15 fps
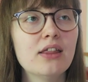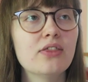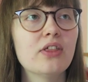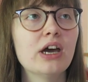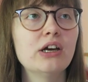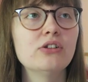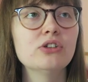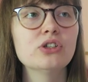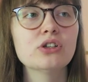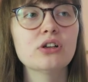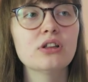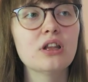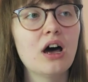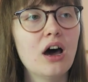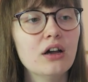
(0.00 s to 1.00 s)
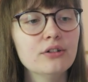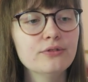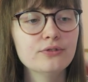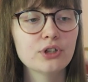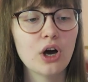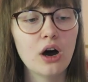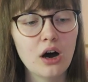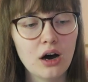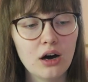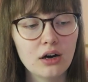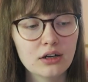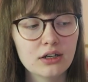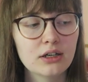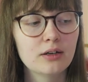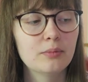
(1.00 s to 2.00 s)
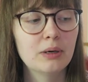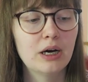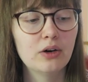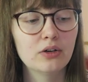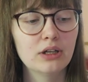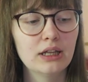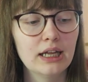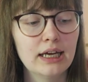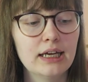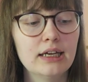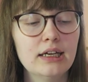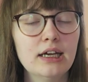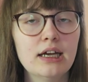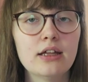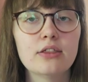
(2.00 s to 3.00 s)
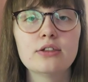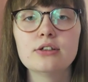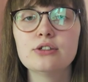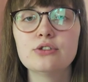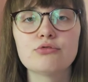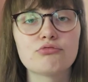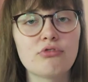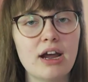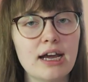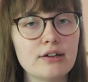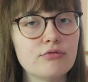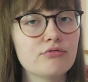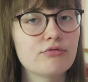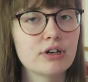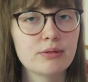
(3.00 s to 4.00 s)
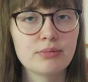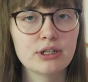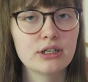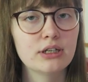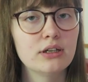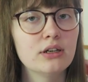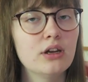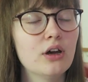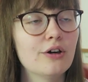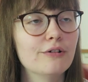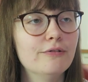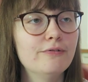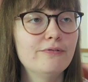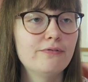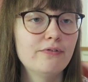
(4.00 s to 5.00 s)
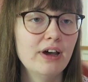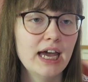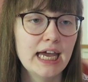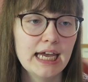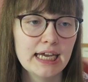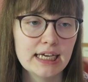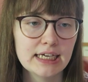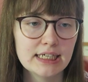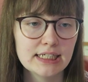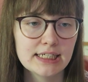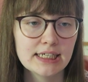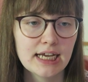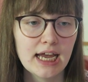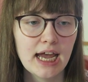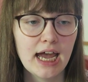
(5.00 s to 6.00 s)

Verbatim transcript: there's a lot of talk about like this red ribbon of fate